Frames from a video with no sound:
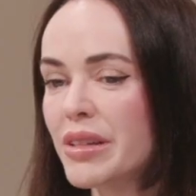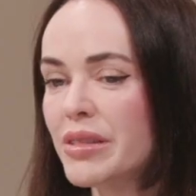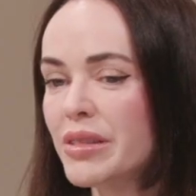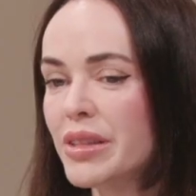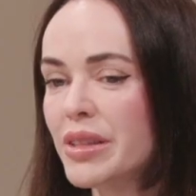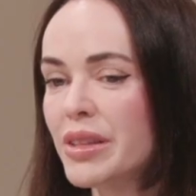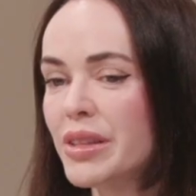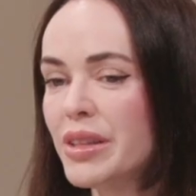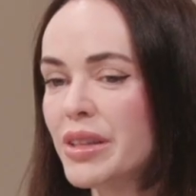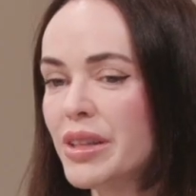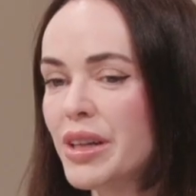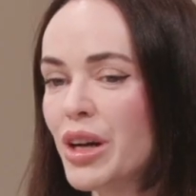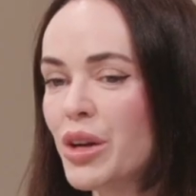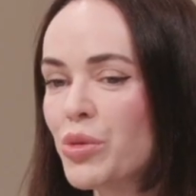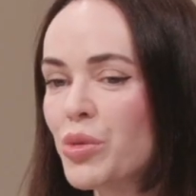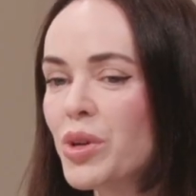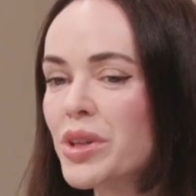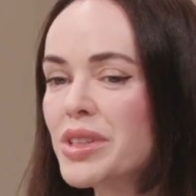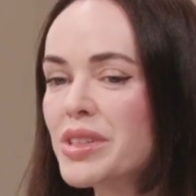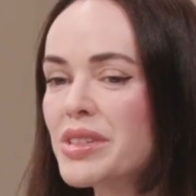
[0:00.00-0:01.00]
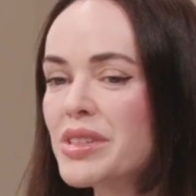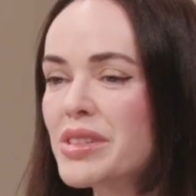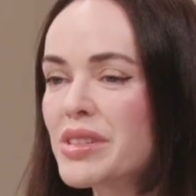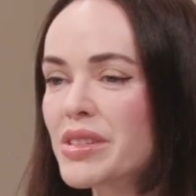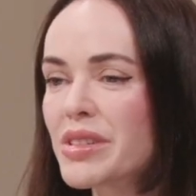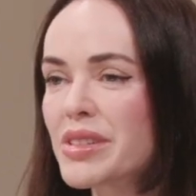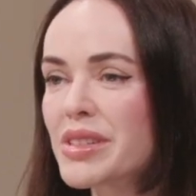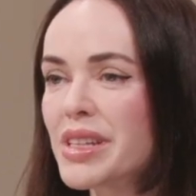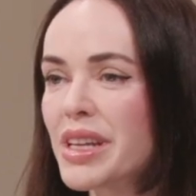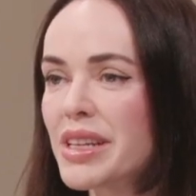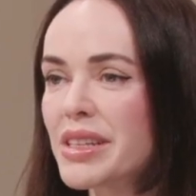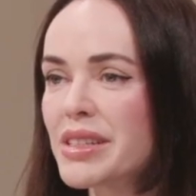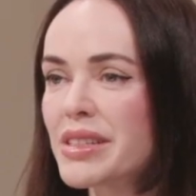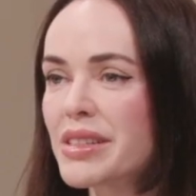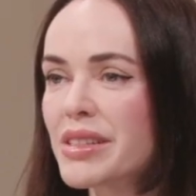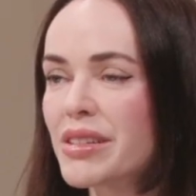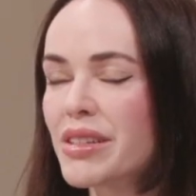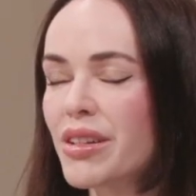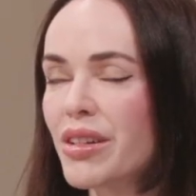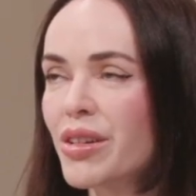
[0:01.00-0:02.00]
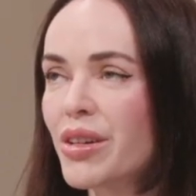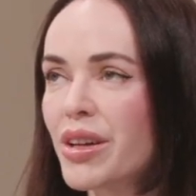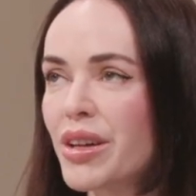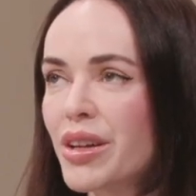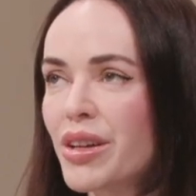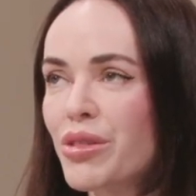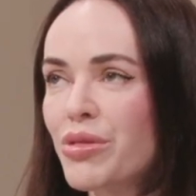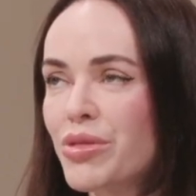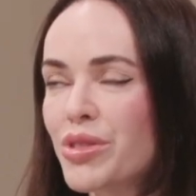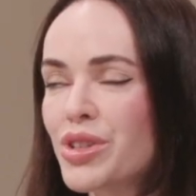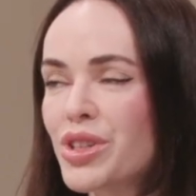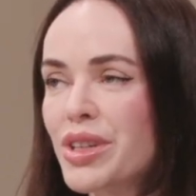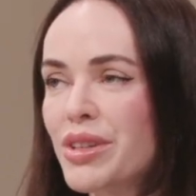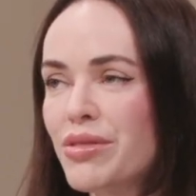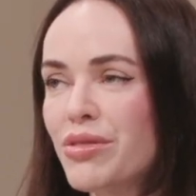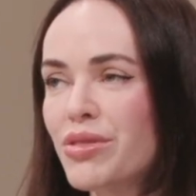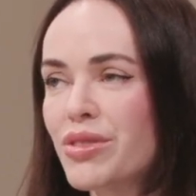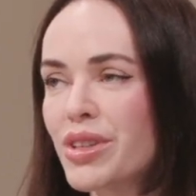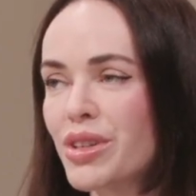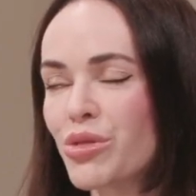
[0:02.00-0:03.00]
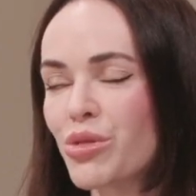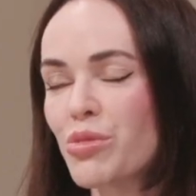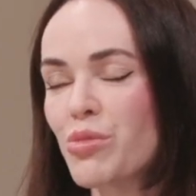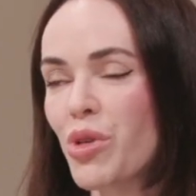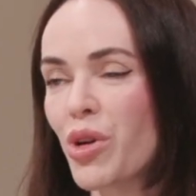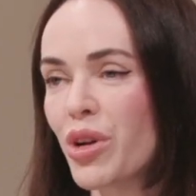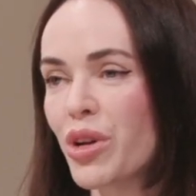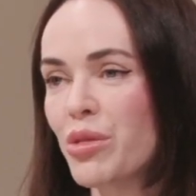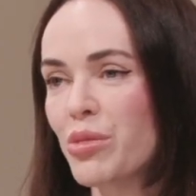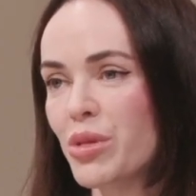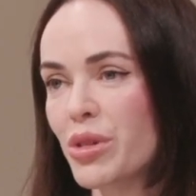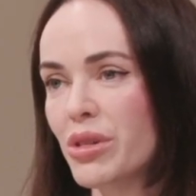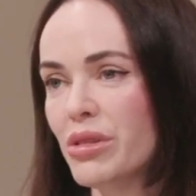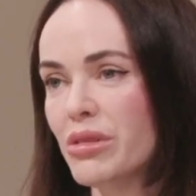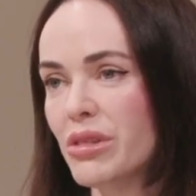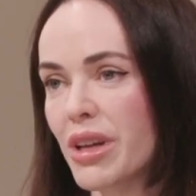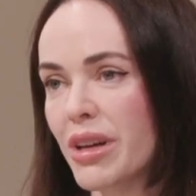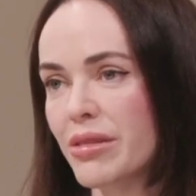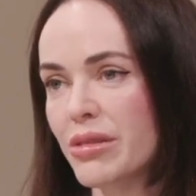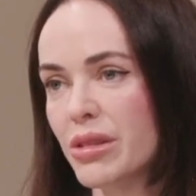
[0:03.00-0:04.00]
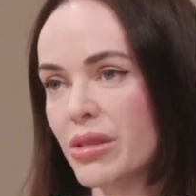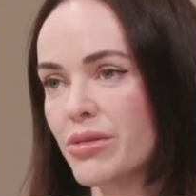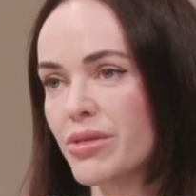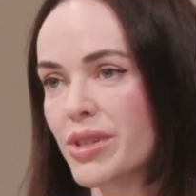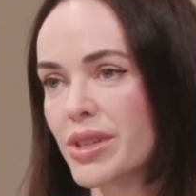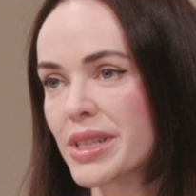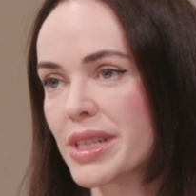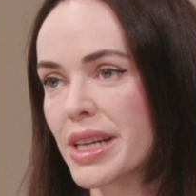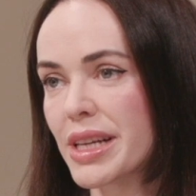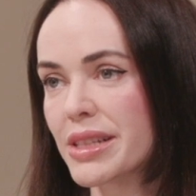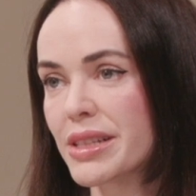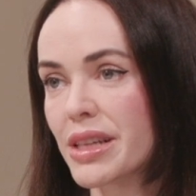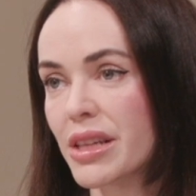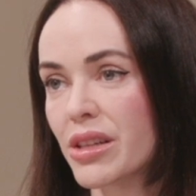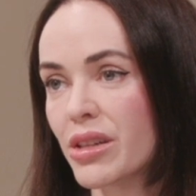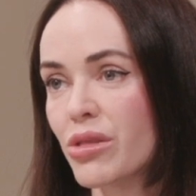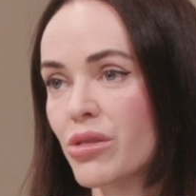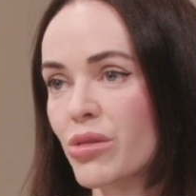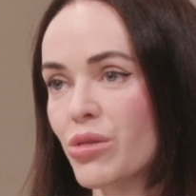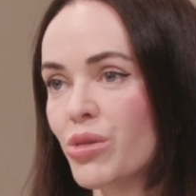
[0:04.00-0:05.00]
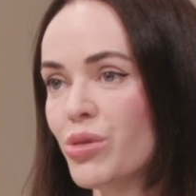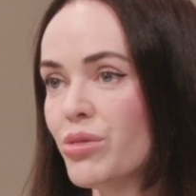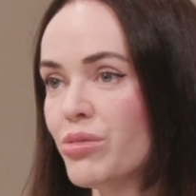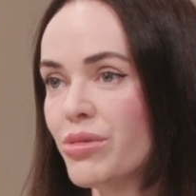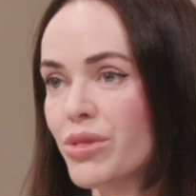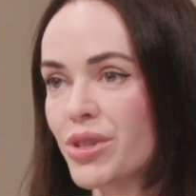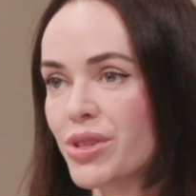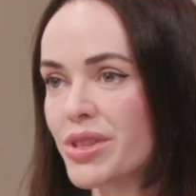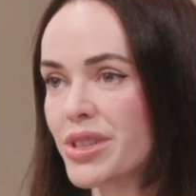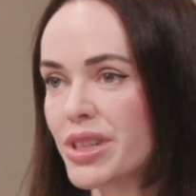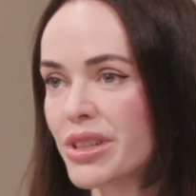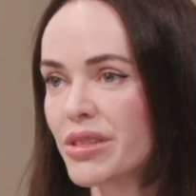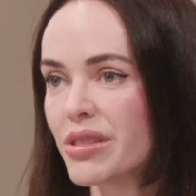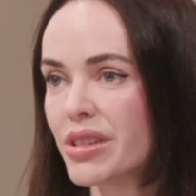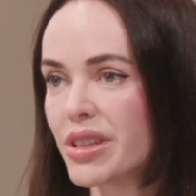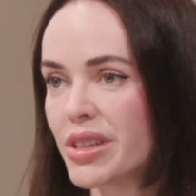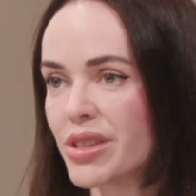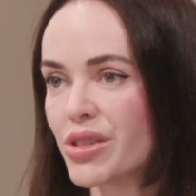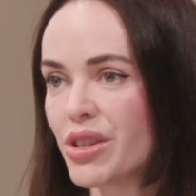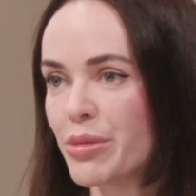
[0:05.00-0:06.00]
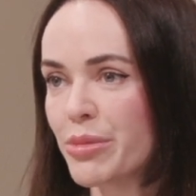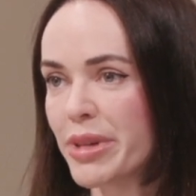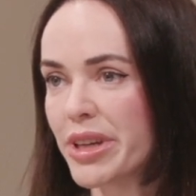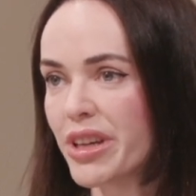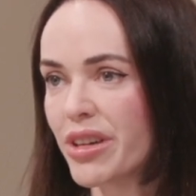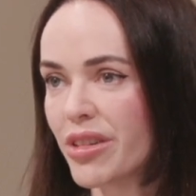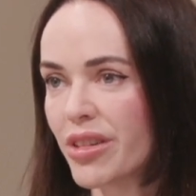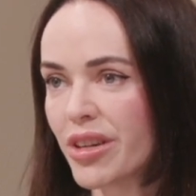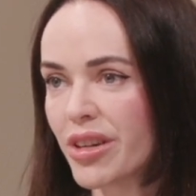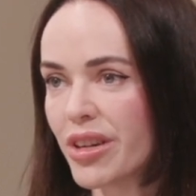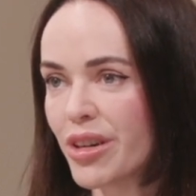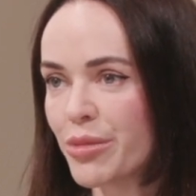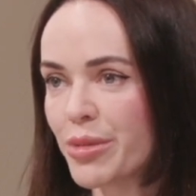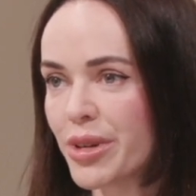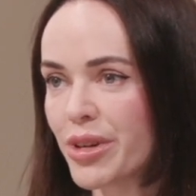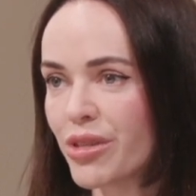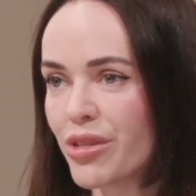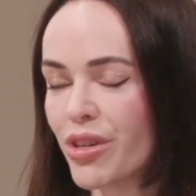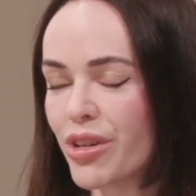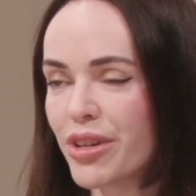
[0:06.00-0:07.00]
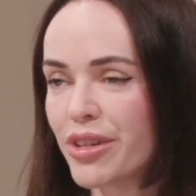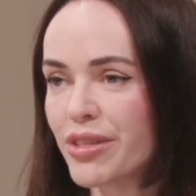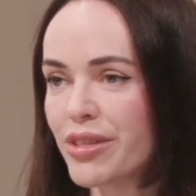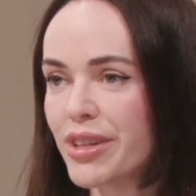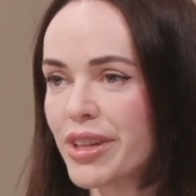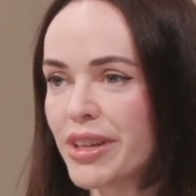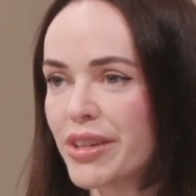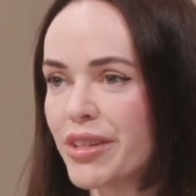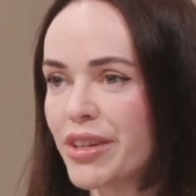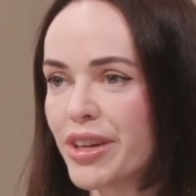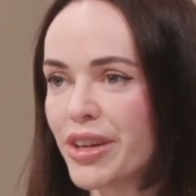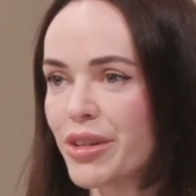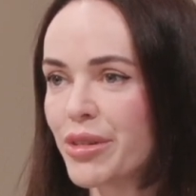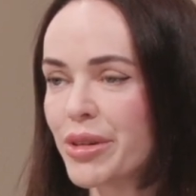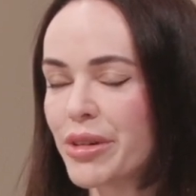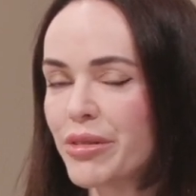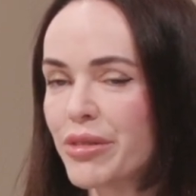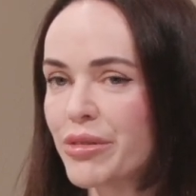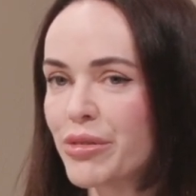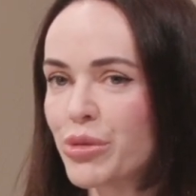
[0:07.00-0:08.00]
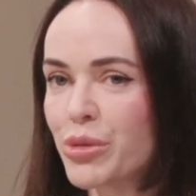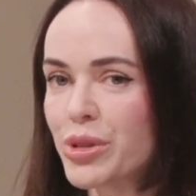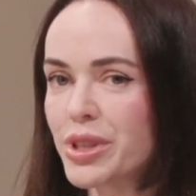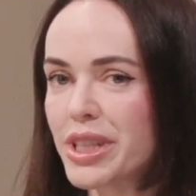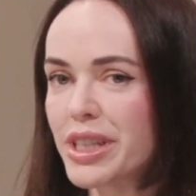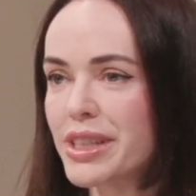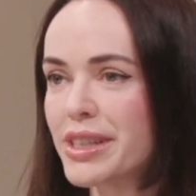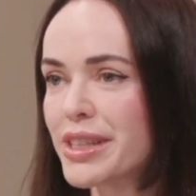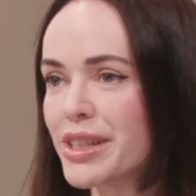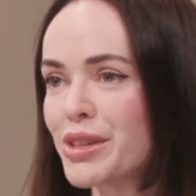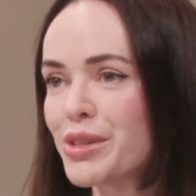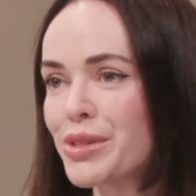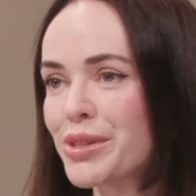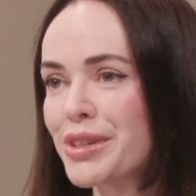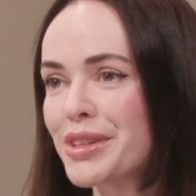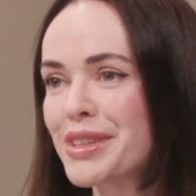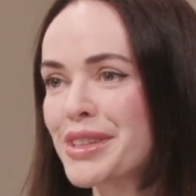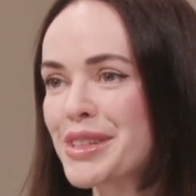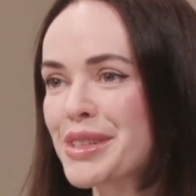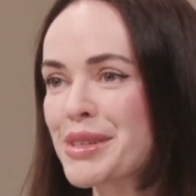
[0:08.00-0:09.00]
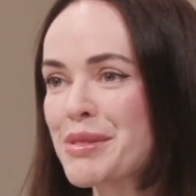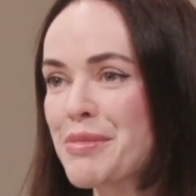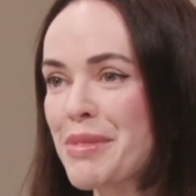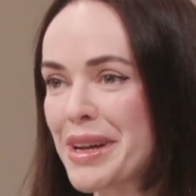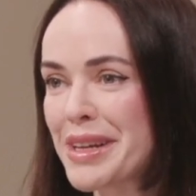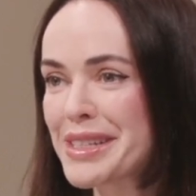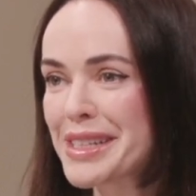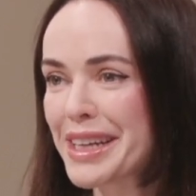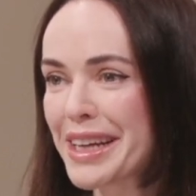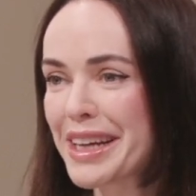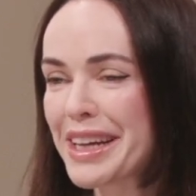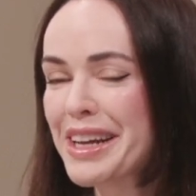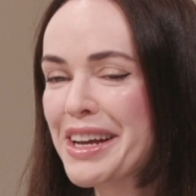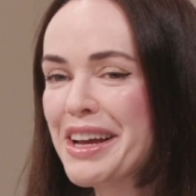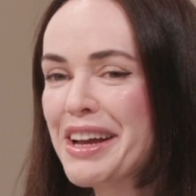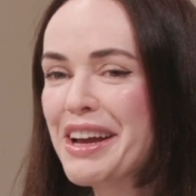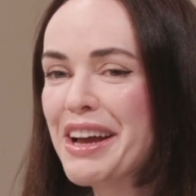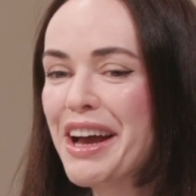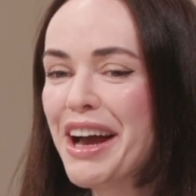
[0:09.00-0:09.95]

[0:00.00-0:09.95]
Yeah. And what does success, okay, you've achieved a remarkable level of success and you're still extremely young. I mean, you're not, you know, even 40, so it's amazing.